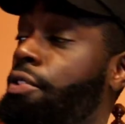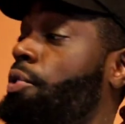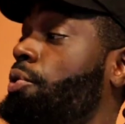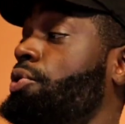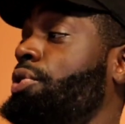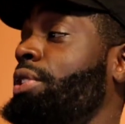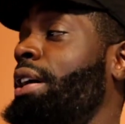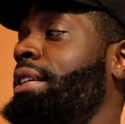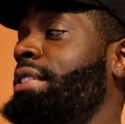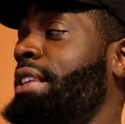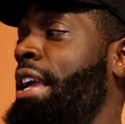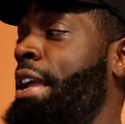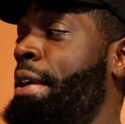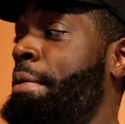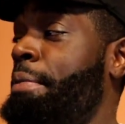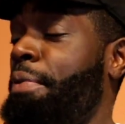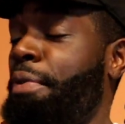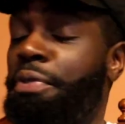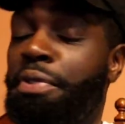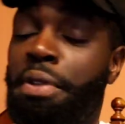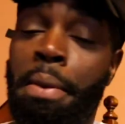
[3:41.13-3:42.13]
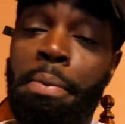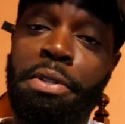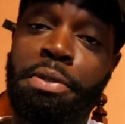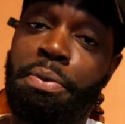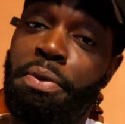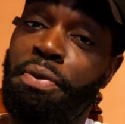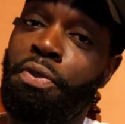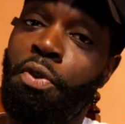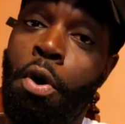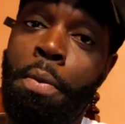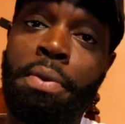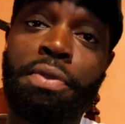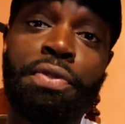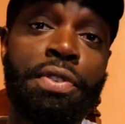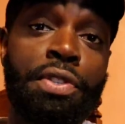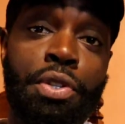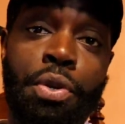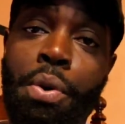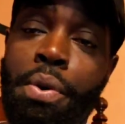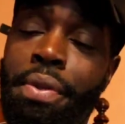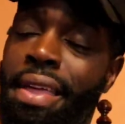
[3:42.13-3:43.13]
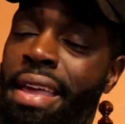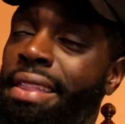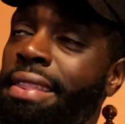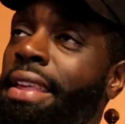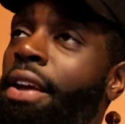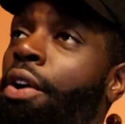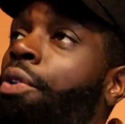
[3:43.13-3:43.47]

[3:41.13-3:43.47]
So shout out to AM MS Performance for doing that.